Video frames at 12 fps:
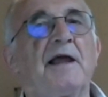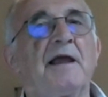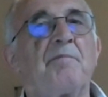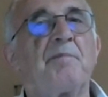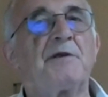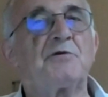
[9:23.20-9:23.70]

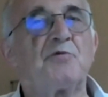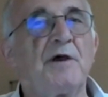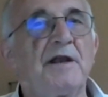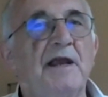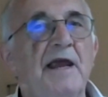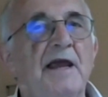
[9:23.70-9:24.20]
link
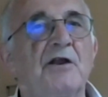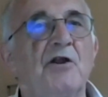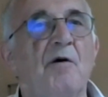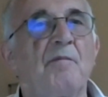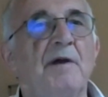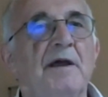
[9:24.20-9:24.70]
between
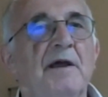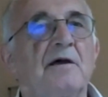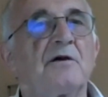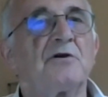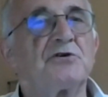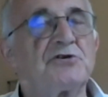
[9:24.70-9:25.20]
economic,
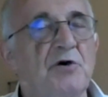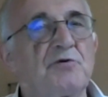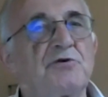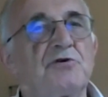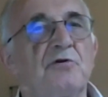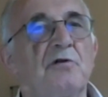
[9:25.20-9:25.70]

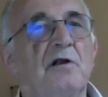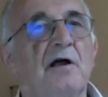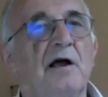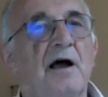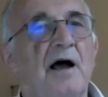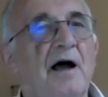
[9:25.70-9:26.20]
social,
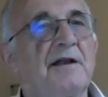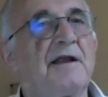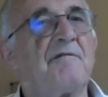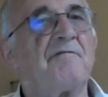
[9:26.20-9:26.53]
and